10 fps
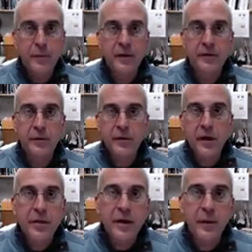if we do
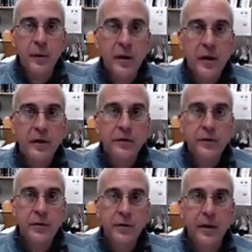nothing
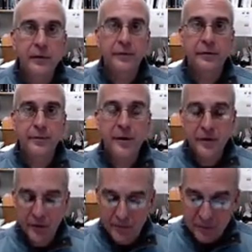to the muscle
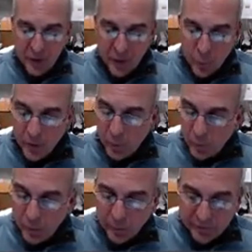spindle,
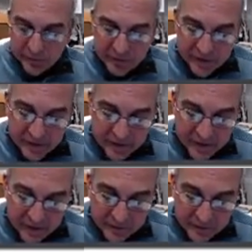what we would see